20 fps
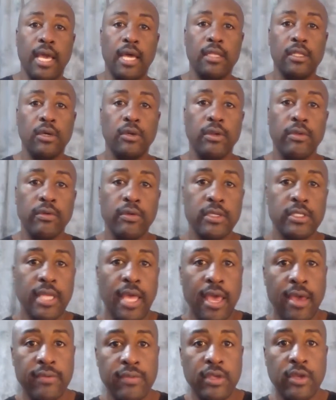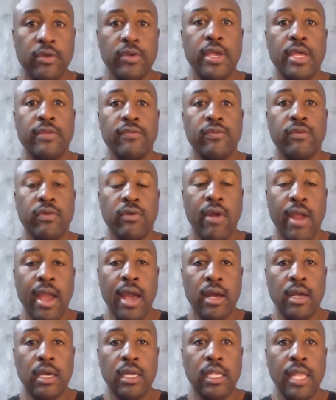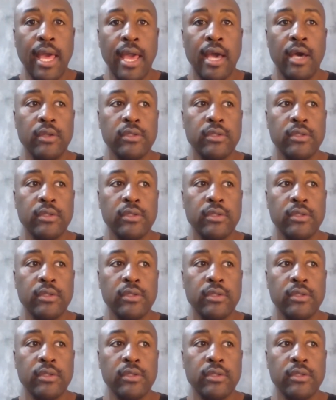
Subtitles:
download it because I have the Creative Cloud